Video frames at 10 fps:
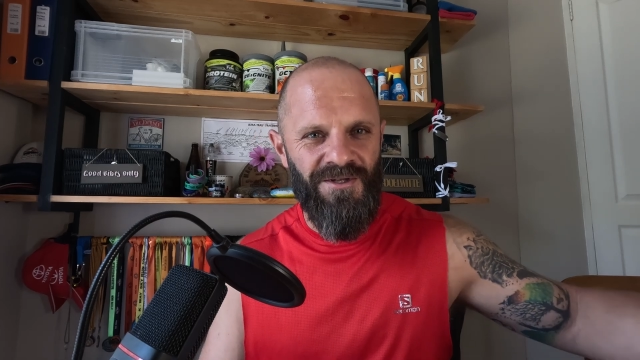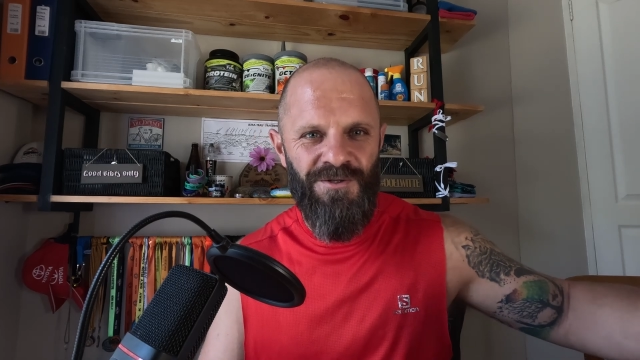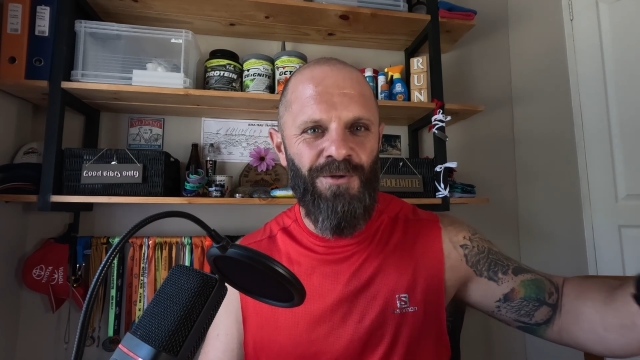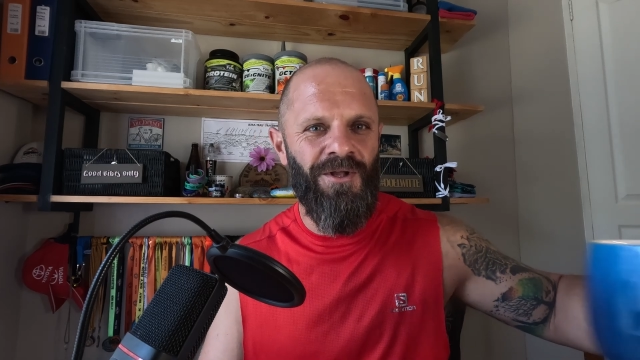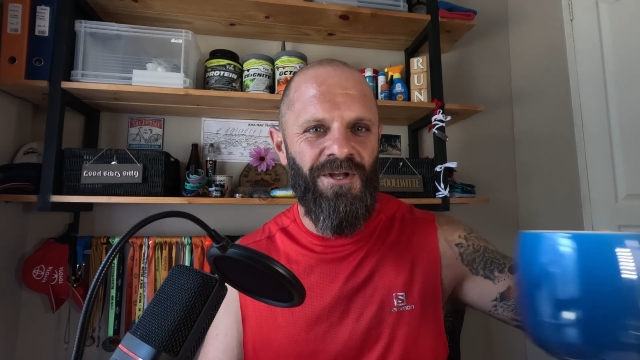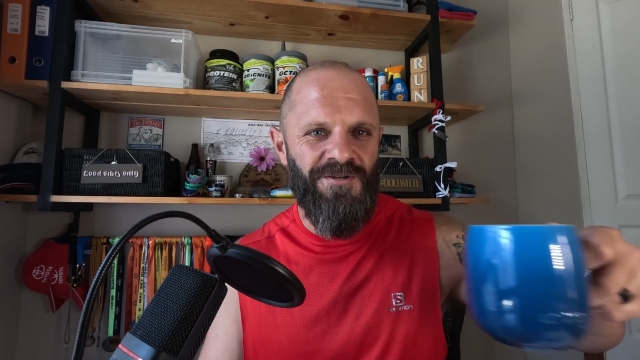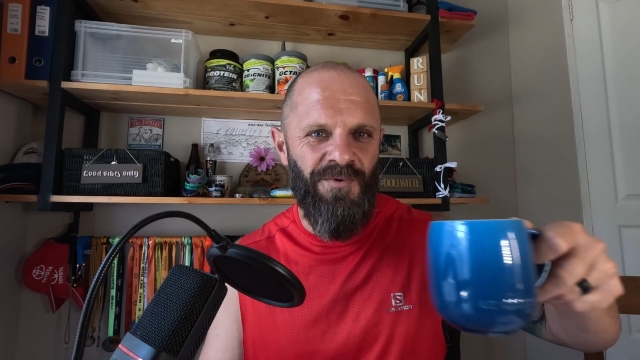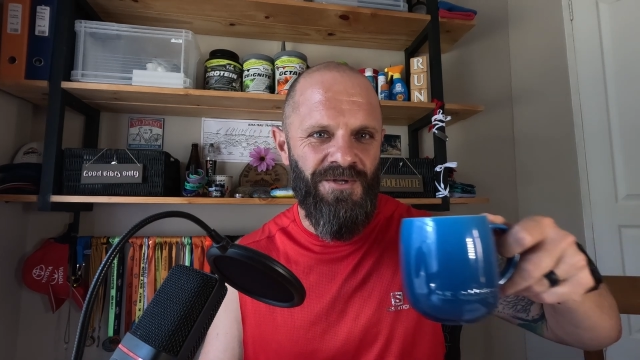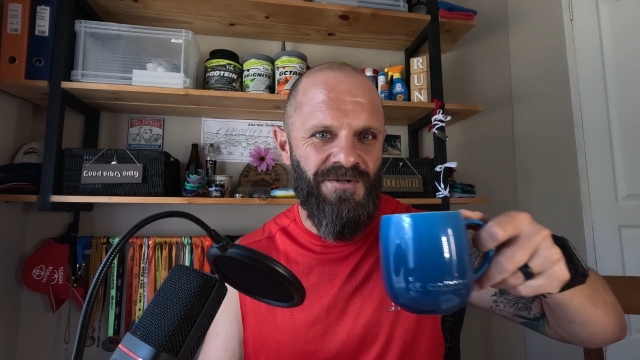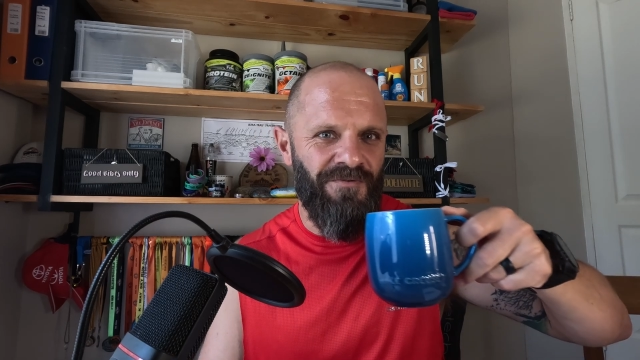It's not that
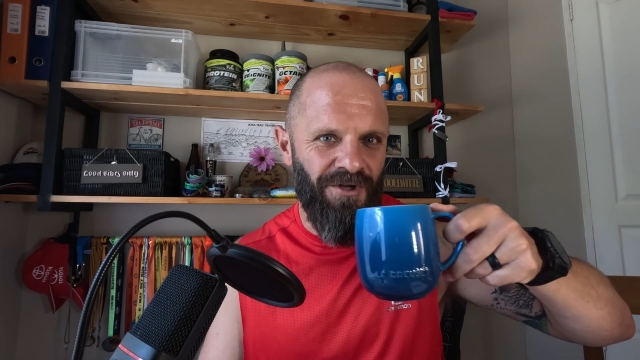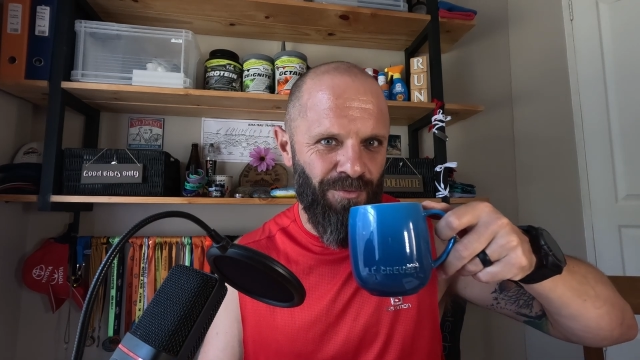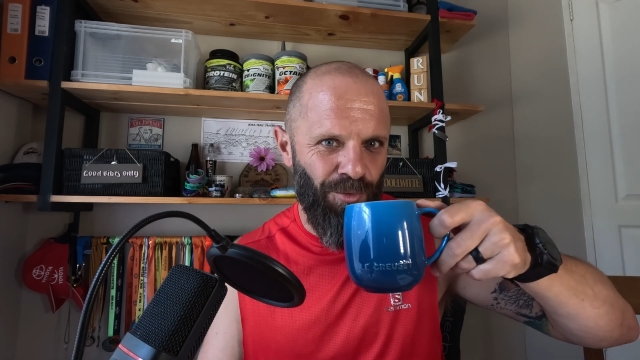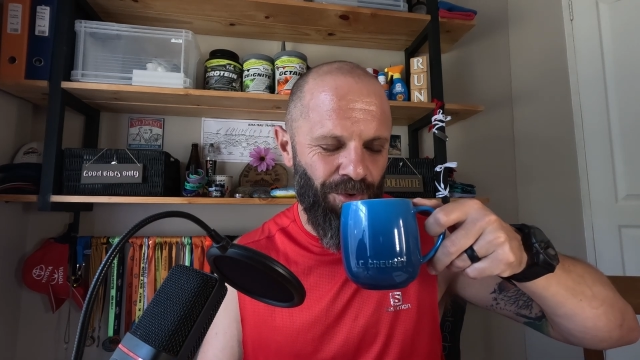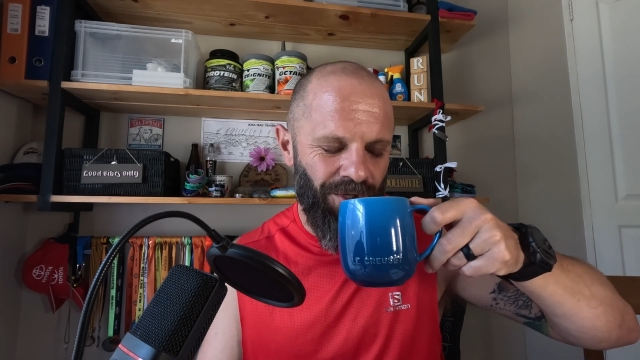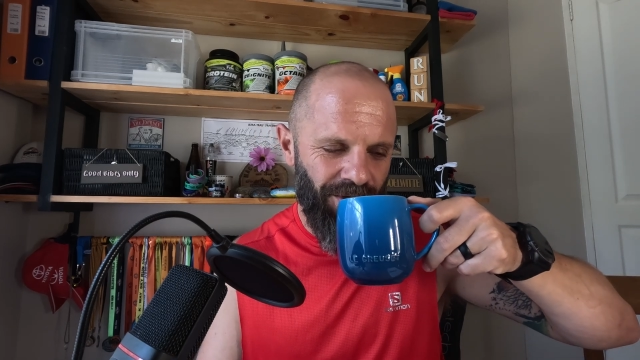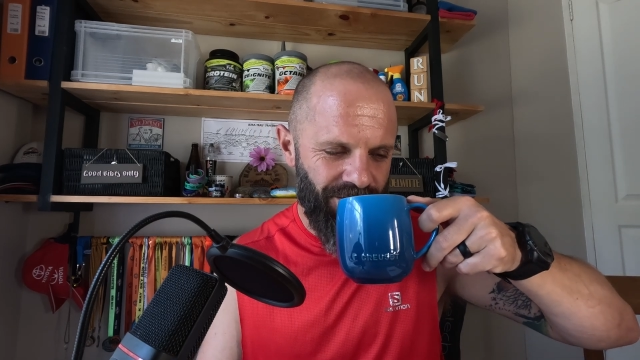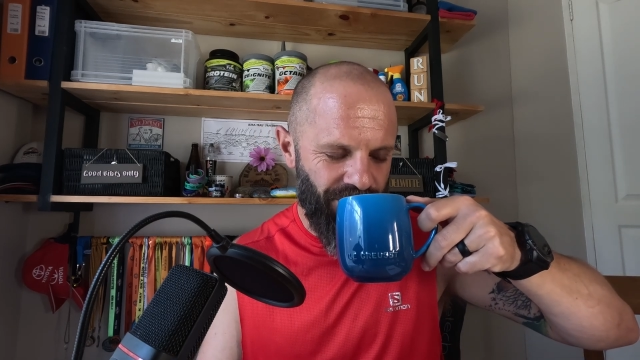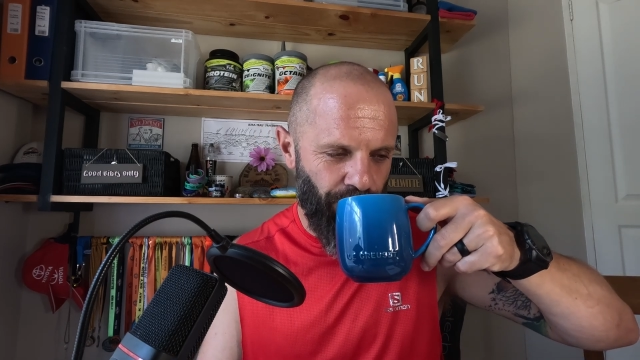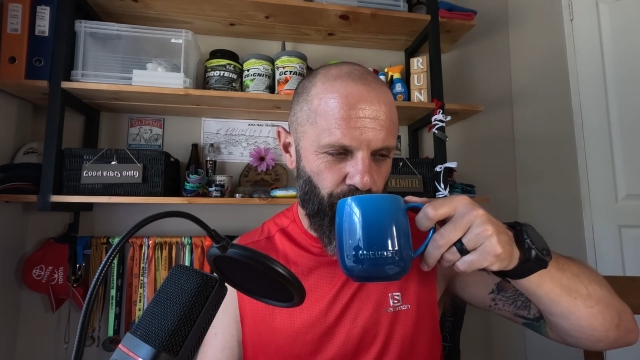expensive anymore,
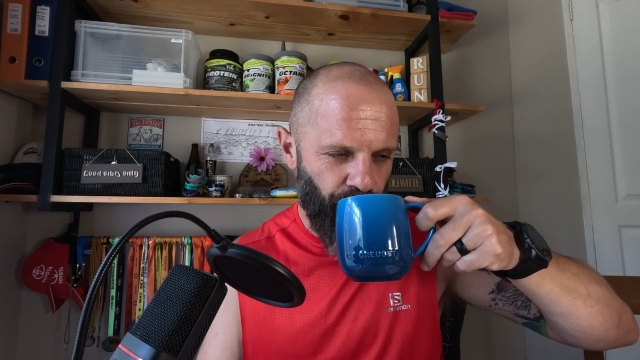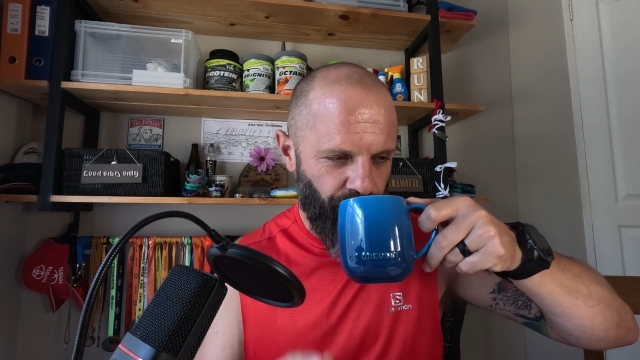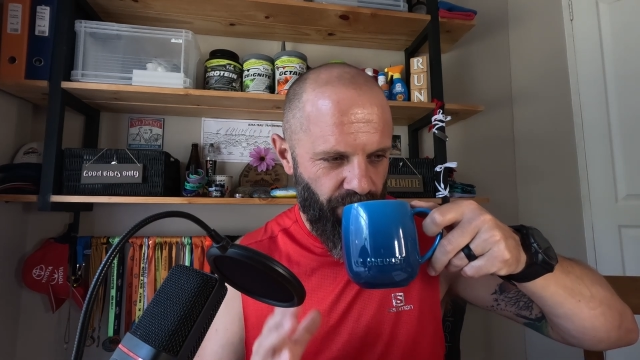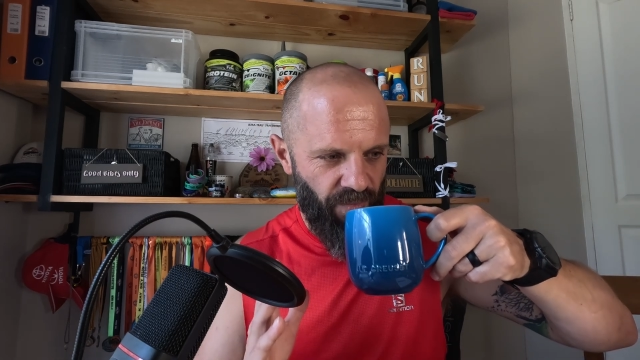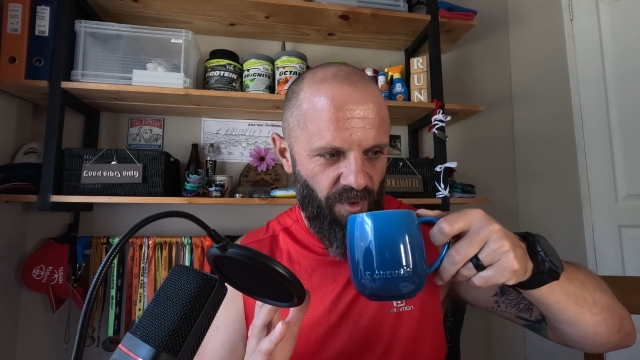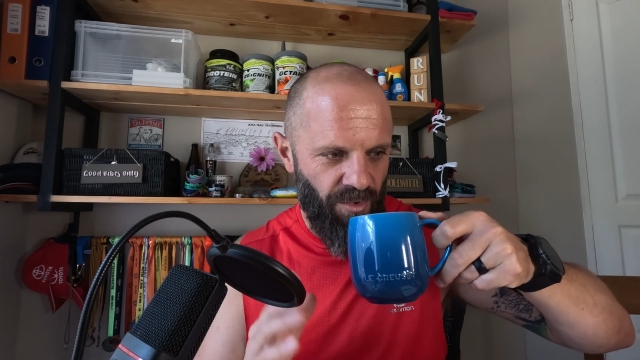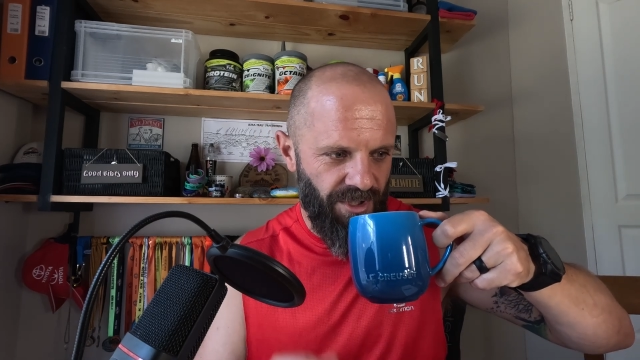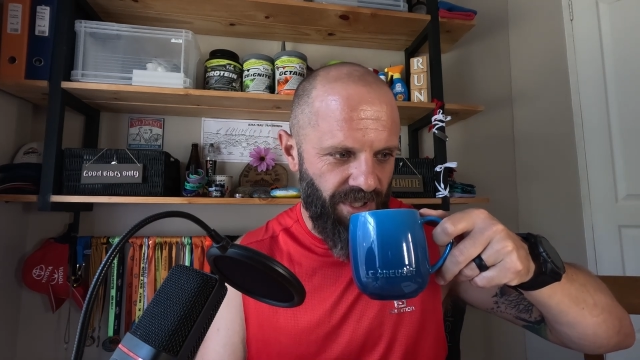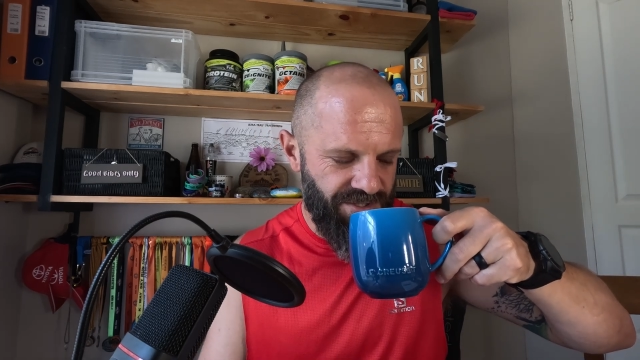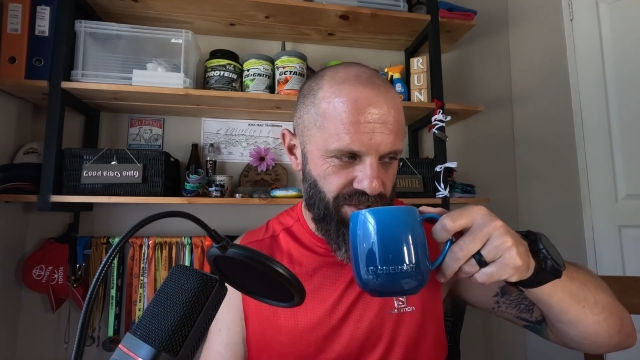So, but
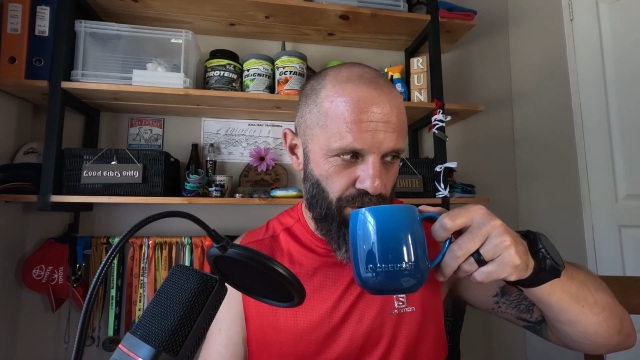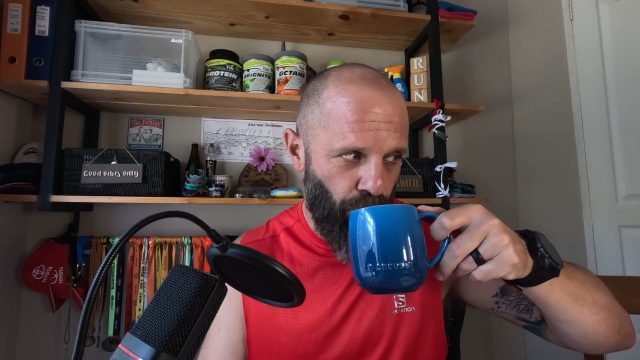that's